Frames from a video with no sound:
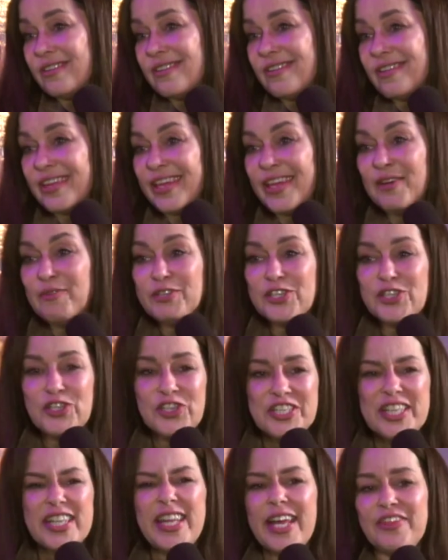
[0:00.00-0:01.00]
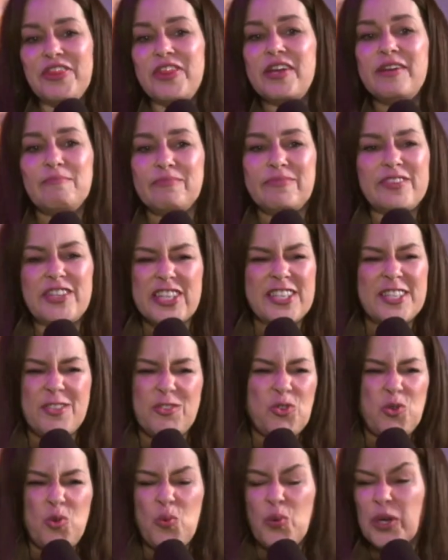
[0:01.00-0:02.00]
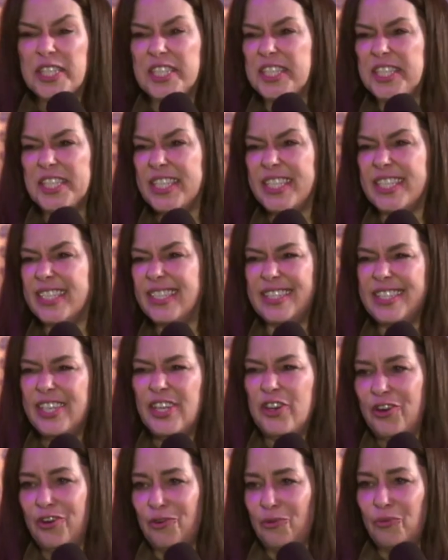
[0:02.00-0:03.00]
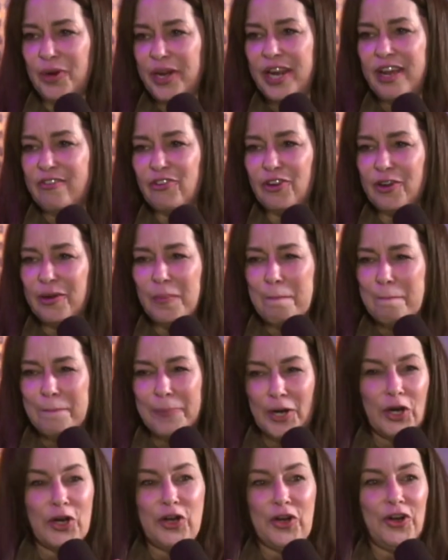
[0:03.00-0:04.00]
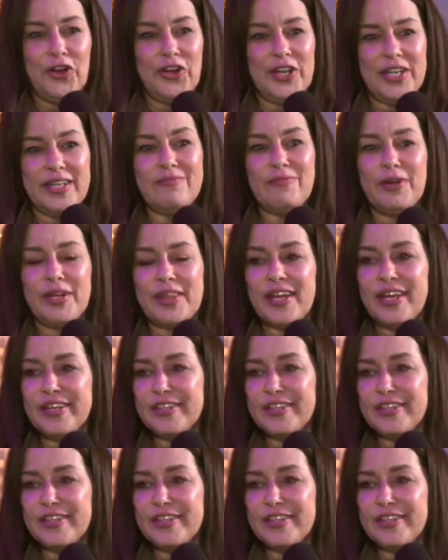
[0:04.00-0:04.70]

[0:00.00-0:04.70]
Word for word: Yeah. It was just let them just twist and, you know, yeah. whatever and burn and with